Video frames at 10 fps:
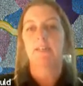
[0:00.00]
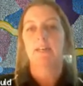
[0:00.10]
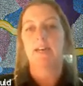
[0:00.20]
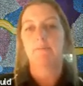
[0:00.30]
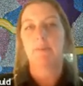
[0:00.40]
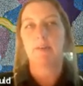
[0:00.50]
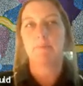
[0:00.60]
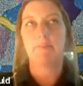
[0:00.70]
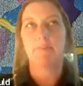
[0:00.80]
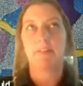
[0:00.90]
Um, I
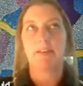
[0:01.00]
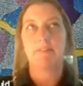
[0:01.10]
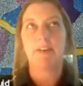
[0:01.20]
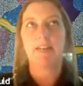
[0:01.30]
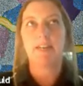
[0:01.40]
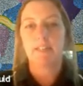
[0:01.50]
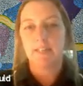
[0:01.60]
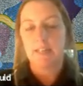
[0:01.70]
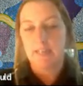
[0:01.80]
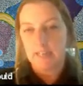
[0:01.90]
hope I've got that right.
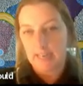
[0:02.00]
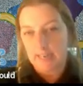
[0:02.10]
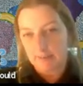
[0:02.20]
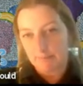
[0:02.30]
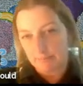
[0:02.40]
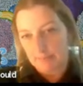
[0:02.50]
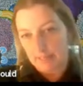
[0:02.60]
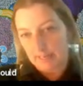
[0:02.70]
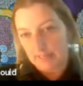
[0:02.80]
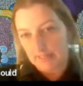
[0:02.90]
Um,
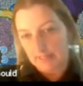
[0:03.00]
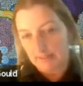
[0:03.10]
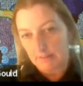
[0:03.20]
and